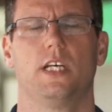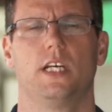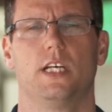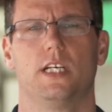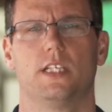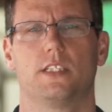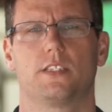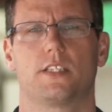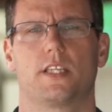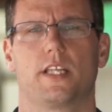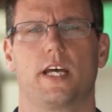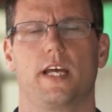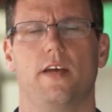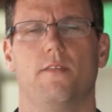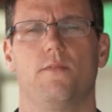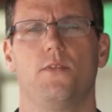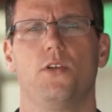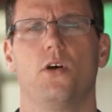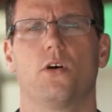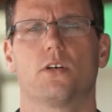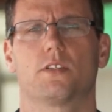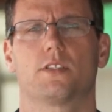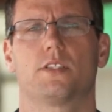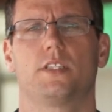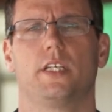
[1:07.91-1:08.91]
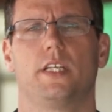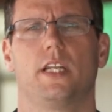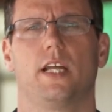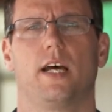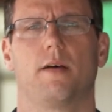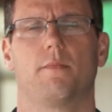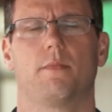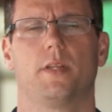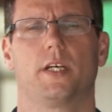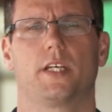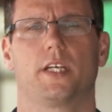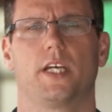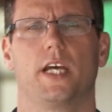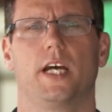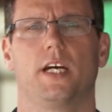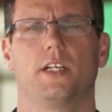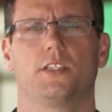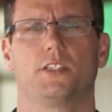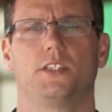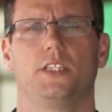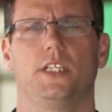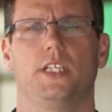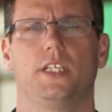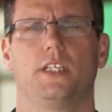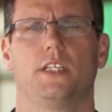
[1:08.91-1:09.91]
is they have not set up the cow
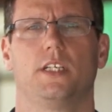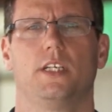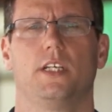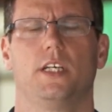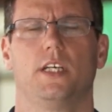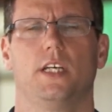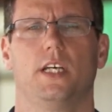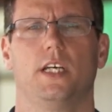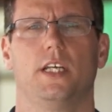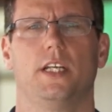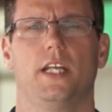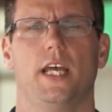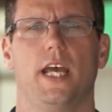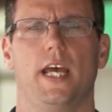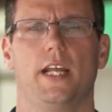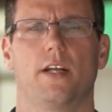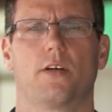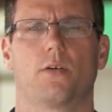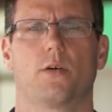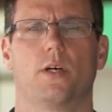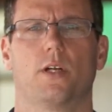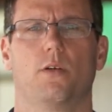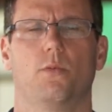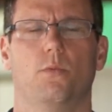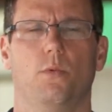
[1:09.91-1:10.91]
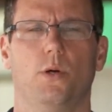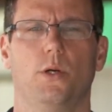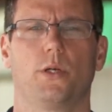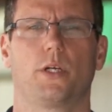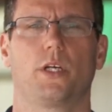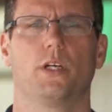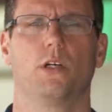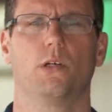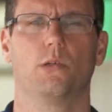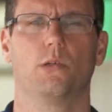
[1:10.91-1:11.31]
shed in adequate working